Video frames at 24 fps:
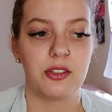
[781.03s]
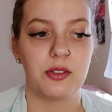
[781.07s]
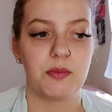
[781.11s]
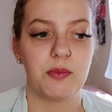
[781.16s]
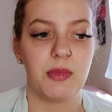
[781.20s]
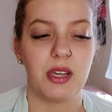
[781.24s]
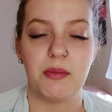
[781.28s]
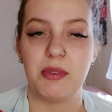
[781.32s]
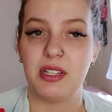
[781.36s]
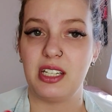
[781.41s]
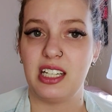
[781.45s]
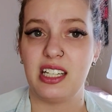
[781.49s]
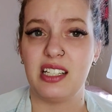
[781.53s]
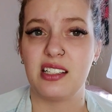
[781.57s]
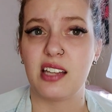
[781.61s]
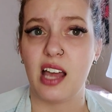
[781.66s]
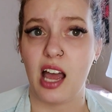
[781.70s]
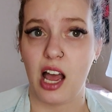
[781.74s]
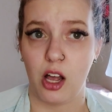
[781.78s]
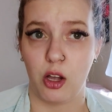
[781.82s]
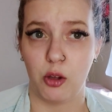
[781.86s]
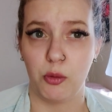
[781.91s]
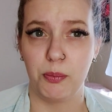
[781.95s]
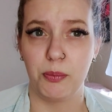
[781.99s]
maybe needs
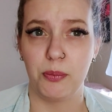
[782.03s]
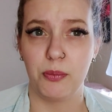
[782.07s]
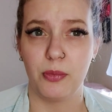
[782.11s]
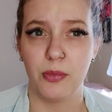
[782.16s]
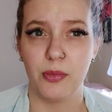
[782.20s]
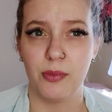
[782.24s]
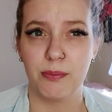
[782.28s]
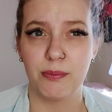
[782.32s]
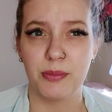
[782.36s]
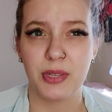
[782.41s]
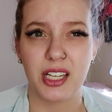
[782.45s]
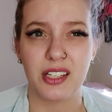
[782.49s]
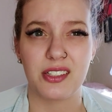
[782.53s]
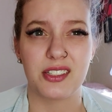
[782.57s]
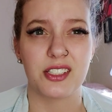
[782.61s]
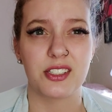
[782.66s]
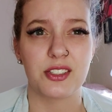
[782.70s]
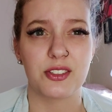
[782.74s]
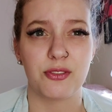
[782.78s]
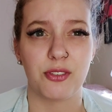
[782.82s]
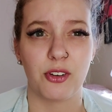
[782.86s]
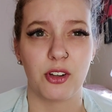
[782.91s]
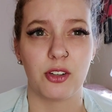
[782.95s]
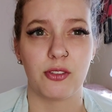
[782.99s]
help because
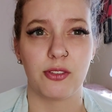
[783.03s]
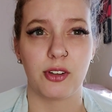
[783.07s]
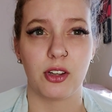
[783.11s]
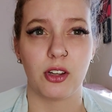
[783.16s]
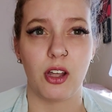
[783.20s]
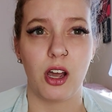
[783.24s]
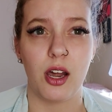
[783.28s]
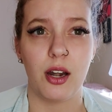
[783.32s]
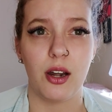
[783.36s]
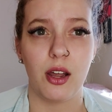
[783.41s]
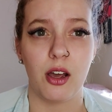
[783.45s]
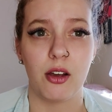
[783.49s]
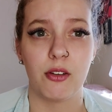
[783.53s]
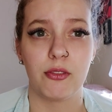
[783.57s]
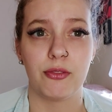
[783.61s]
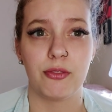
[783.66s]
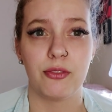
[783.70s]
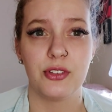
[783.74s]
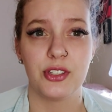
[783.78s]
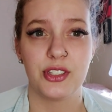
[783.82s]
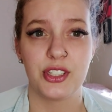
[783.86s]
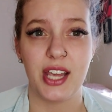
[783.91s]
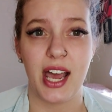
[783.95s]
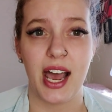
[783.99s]
it's full of a lot of
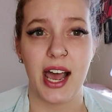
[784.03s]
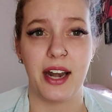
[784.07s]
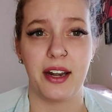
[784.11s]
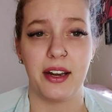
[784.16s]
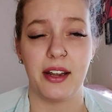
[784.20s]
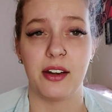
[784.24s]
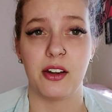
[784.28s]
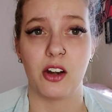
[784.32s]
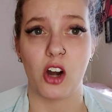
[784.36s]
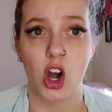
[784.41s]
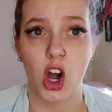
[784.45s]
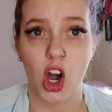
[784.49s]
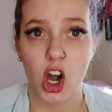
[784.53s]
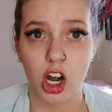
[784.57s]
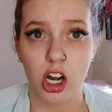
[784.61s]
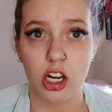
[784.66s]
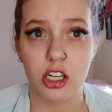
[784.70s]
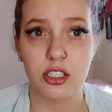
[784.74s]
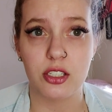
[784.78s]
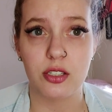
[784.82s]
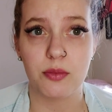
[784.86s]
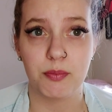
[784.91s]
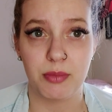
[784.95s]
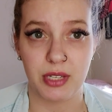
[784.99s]
sad and
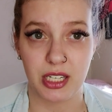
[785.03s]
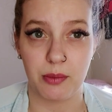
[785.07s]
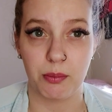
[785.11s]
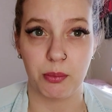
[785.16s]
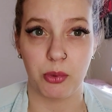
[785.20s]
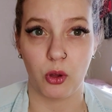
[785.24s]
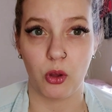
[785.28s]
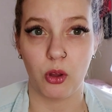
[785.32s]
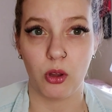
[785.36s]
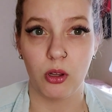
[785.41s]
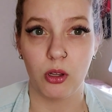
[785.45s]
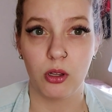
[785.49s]
hurt people.